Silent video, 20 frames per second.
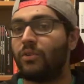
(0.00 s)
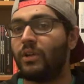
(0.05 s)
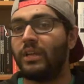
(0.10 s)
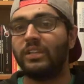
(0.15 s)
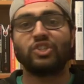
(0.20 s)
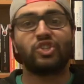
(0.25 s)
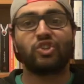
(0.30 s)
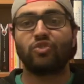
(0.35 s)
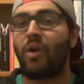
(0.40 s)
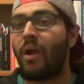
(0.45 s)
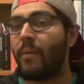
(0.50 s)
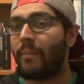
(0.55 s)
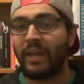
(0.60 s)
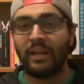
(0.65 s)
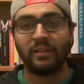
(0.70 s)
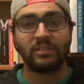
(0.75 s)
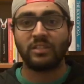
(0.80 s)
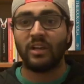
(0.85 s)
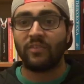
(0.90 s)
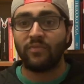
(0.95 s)
Instagramming
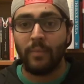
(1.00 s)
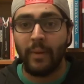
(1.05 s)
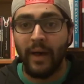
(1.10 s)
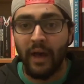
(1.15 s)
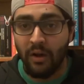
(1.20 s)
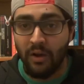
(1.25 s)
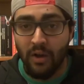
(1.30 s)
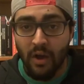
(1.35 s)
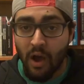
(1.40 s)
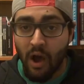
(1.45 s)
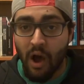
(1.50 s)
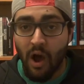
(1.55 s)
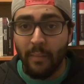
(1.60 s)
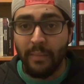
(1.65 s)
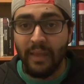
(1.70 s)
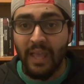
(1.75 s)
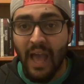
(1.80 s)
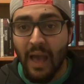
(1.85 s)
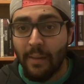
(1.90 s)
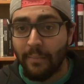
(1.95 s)
out stuff about
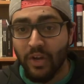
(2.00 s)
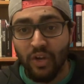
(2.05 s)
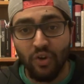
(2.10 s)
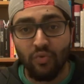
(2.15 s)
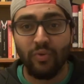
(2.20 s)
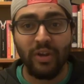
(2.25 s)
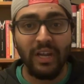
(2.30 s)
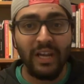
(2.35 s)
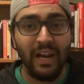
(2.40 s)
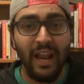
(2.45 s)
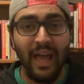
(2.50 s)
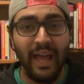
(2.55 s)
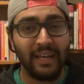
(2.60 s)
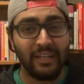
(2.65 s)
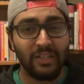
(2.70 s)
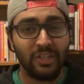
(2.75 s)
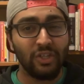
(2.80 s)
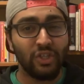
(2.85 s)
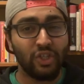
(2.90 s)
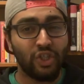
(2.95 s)
Army Hammer, Green
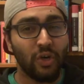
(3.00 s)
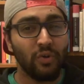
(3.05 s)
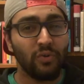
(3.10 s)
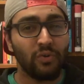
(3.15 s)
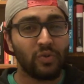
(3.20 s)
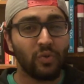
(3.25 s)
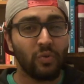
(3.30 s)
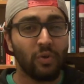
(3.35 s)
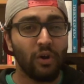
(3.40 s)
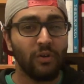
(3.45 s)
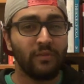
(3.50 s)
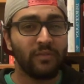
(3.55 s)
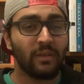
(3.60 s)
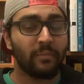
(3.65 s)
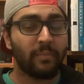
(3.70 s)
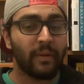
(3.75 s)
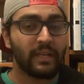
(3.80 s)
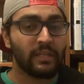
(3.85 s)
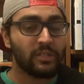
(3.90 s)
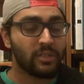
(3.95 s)
Lantern, jokes all over
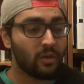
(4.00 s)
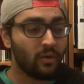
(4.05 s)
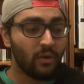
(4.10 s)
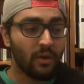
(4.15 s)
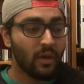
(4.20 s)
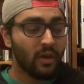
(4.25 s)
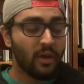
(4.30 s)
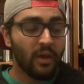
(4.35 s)
the place. So